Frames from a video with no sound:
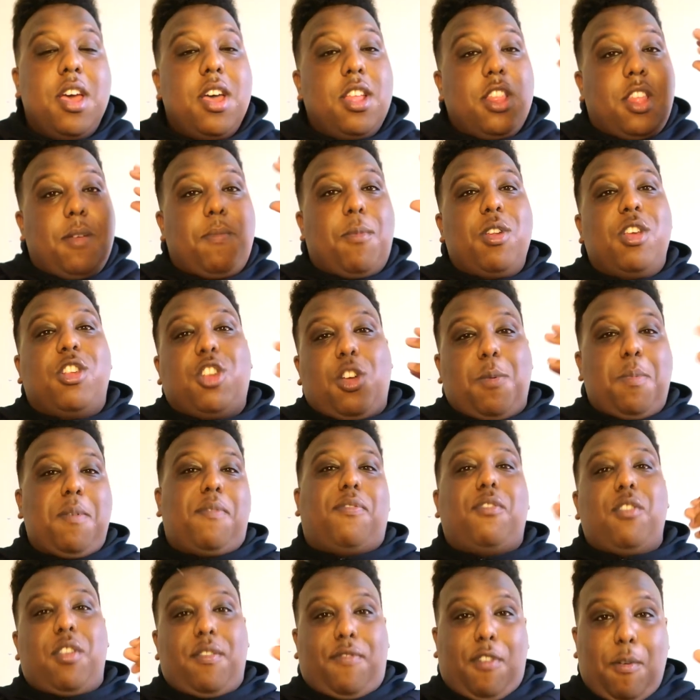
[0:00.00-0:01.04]
The money's coming
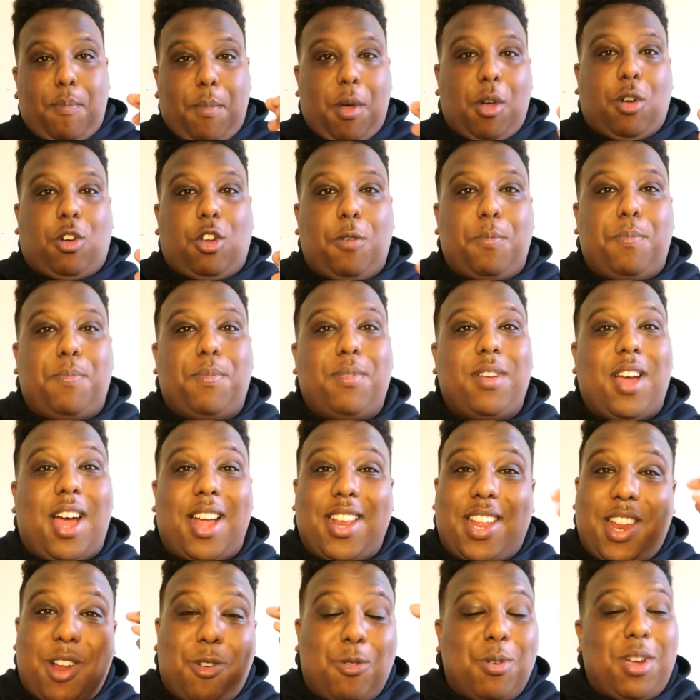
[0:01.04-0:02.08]
through the football club and
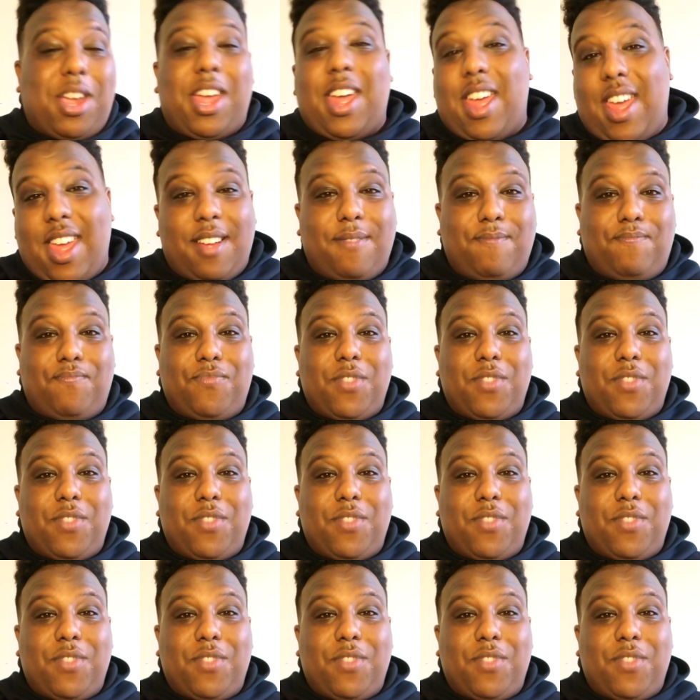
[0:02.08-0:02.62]
they don't care.